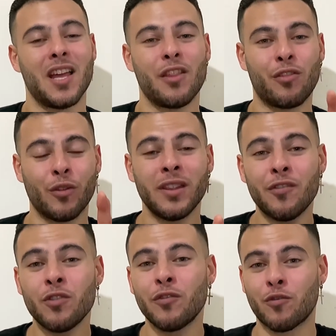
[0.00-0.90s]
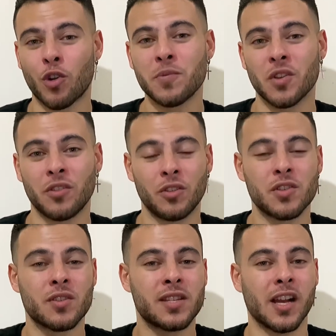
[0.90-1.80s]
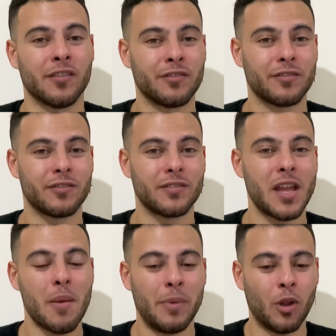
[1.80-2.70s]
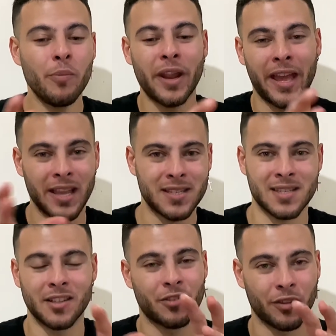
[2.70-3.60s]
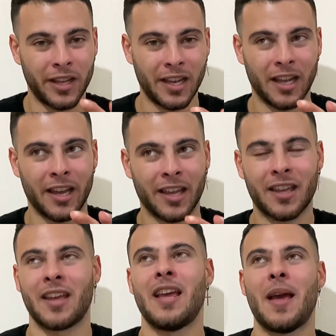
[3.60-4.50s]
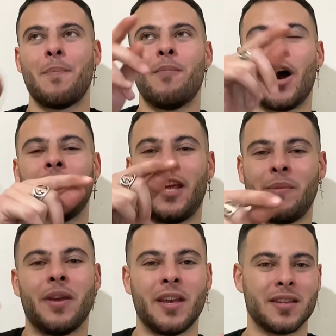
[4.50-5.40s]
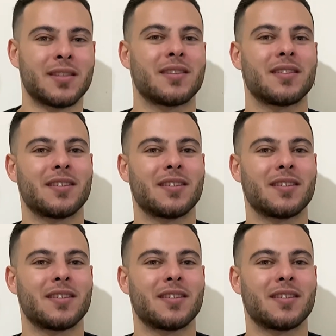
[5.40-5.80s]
3 different forms to introduce yourself. Mi nombre es literally like my name is.